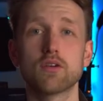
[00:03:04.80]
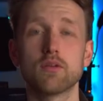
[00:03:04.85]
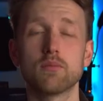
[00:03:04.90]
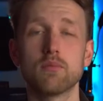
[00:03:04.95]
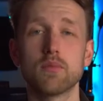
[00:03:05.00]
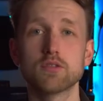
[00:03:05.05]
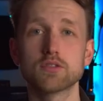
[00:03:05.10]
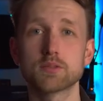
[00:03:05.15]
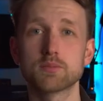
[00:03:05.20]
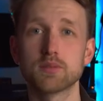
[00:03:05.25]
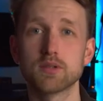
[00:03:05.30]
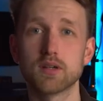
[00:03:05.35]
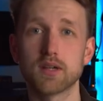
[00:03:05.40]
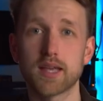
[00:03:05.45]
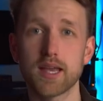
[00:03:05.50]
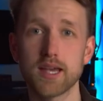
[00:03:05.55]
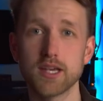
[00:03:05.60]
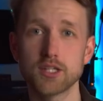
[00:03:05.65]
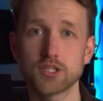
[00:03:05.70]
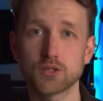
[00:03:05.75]
on multiple
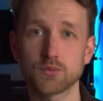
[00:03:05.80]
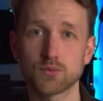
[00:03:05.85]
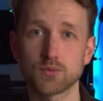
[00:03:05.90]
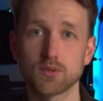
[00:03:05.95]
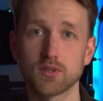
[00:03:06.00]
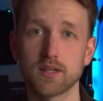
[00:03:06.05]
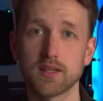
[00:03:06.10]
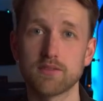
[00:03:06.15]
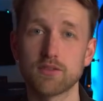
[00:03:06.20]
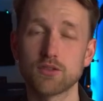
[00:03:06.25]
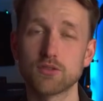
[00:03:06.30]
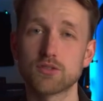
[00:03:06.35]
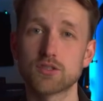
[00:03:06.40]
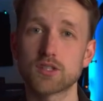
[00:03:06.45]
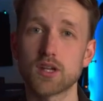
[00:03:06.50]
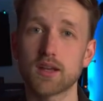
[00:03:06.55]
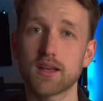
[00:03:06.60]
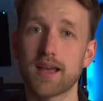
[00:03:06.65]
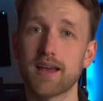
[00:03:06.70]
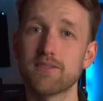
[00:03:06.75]
occasions will leave you
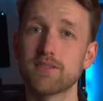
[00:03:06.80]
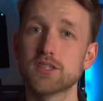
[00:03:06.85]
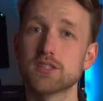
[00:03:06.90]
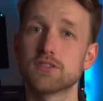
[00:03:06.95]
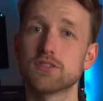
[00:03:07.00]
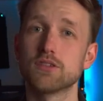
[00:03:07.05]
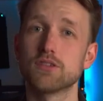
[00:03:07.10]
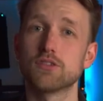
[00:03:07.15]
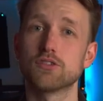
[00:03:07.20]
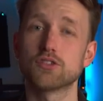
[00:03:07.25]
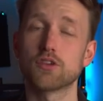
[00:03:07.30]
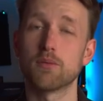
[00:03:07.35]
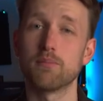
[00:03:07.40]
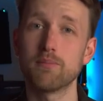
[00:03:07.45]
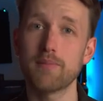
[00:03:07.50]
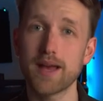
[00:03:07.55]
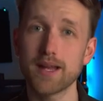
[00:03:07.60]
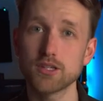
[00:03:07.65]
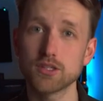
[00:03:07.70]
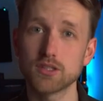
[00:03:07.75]
stuck having to do the job
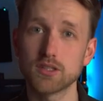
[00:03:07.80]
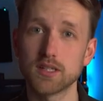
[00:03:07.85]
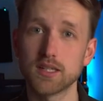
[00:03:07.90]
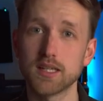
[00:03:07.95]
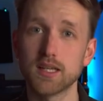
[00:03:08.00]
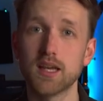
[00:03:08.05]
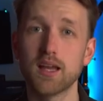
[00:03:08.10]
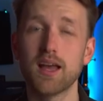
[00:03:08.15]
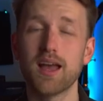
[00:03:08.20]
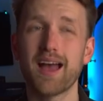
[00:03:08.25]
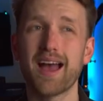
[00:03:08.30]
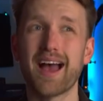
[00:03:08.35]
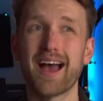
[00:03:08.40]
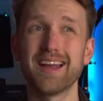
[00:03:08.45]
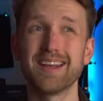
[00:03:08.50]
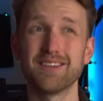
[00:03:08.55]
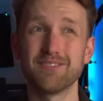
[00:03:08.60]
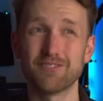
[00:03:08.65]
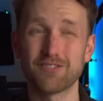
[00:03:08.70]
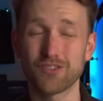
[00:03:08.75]
manually,
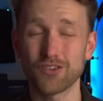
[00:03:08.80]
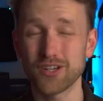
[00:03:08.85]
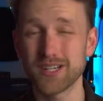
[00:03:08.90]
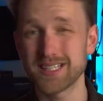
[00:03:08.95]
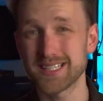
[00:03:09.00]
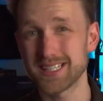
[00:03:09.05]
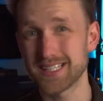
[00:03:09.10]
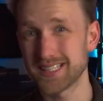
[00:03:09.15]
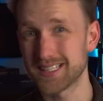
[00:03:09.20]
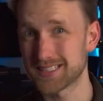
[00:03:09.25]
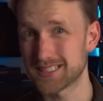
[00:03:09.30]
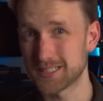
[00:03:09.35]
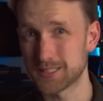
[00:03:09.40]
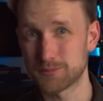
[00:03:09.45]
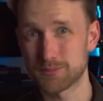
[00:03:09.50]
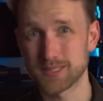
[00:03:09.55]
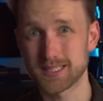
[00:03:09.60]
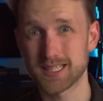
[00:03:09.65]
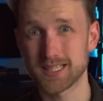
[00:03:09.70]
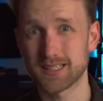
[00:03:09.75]
and in 3D this
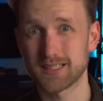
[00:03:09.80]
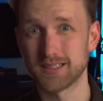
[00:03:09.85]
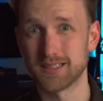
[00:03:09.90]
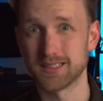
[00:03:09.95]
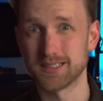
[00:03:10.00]
is particularly